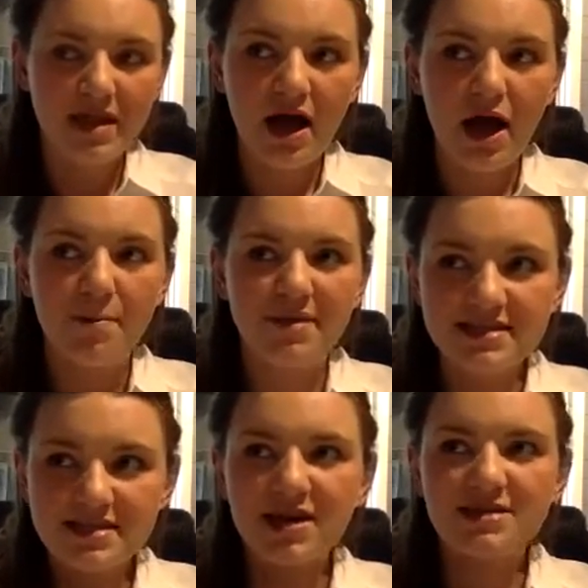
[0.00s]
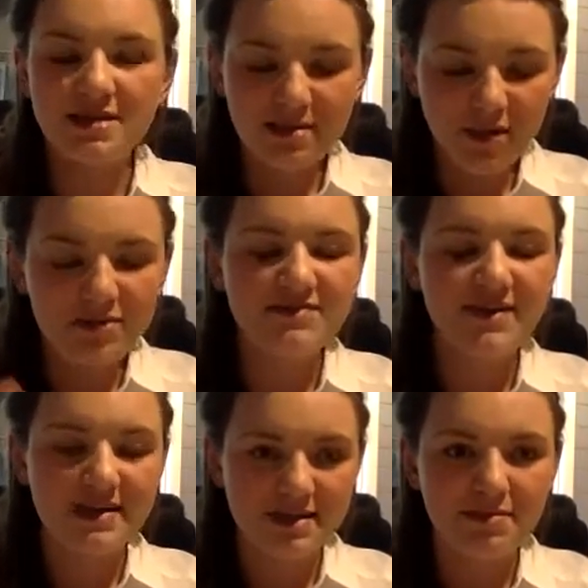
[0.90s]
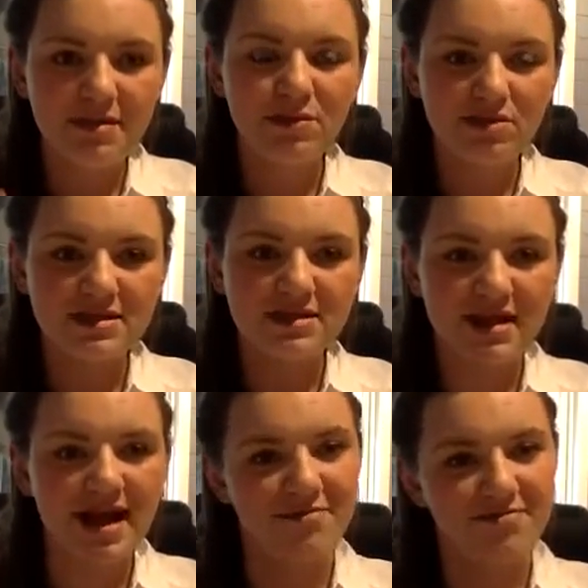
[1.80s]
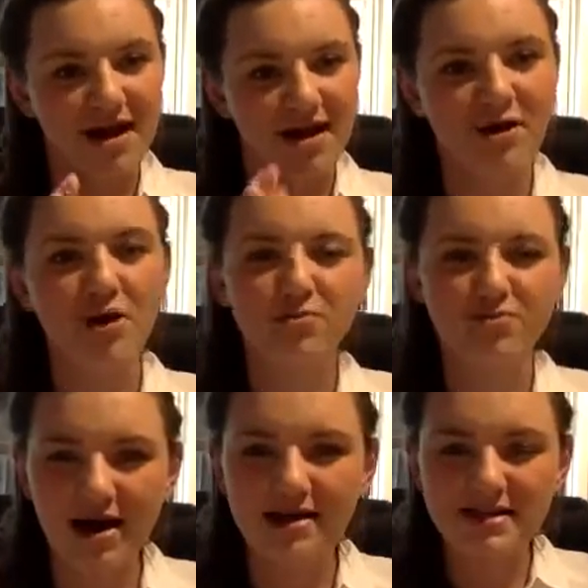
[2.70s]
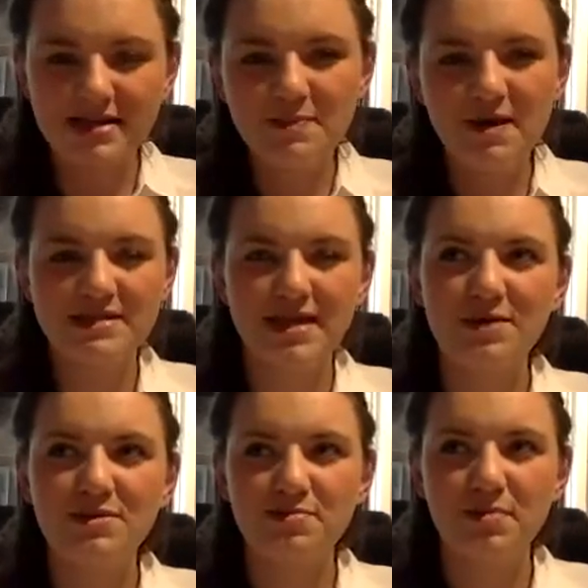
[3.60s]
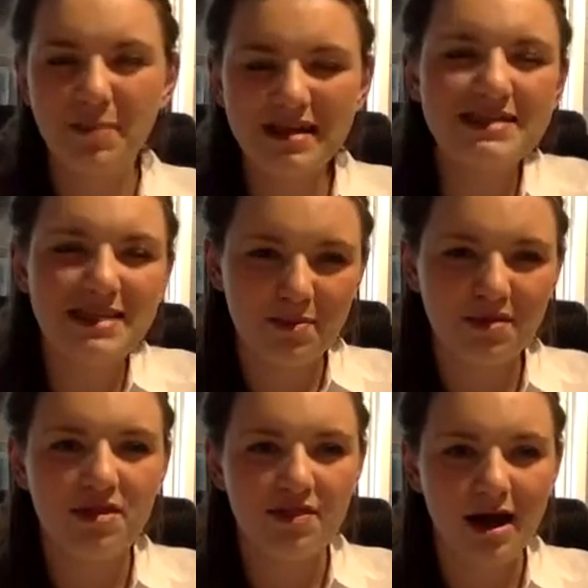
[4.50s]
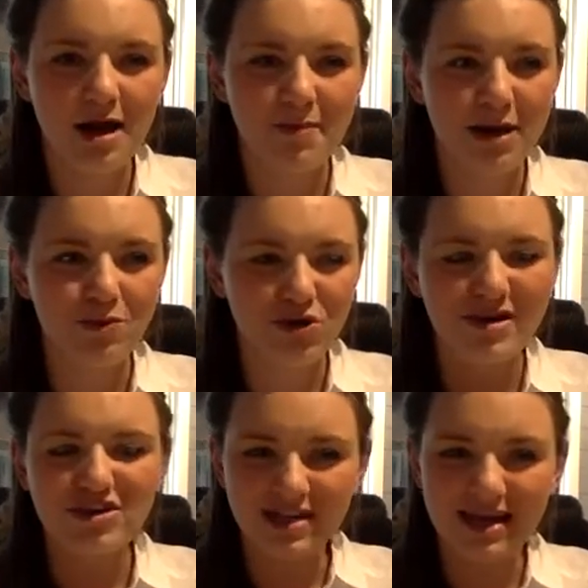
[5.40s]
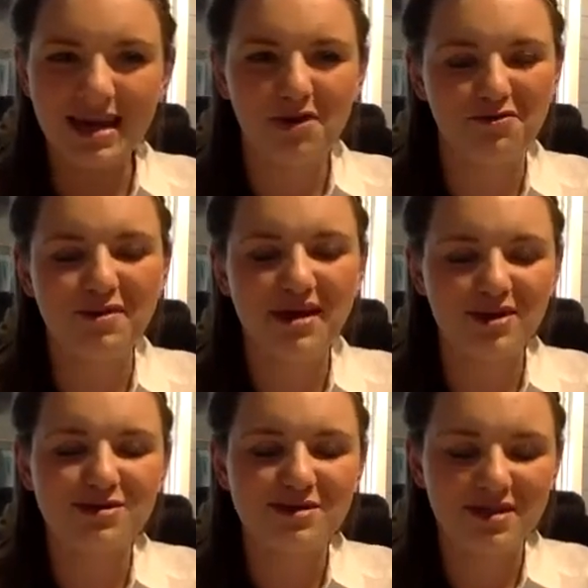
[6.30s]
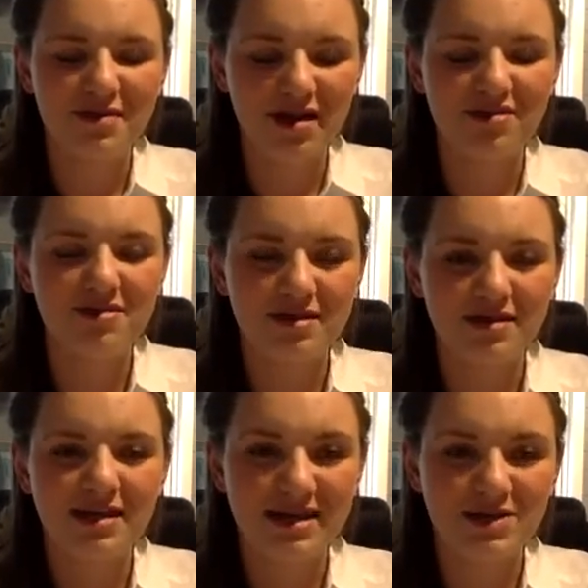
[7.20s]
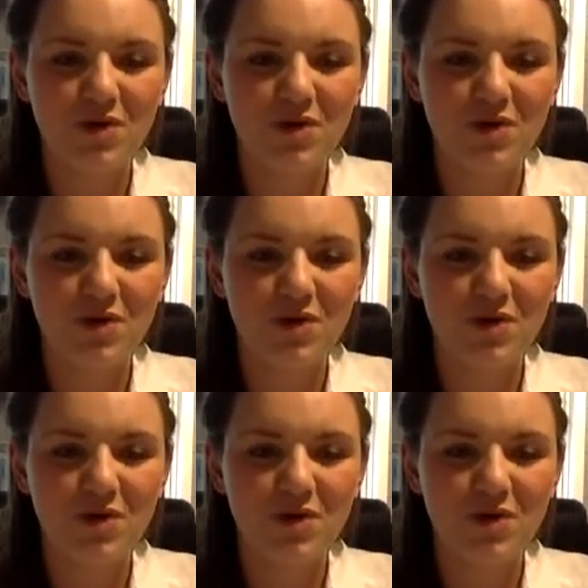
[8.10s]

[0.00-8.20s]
But it certainly motivated me wanting to have that own practice, but I'd say it was a bit deeper than that, about what you actually get out of being an osteopath as well.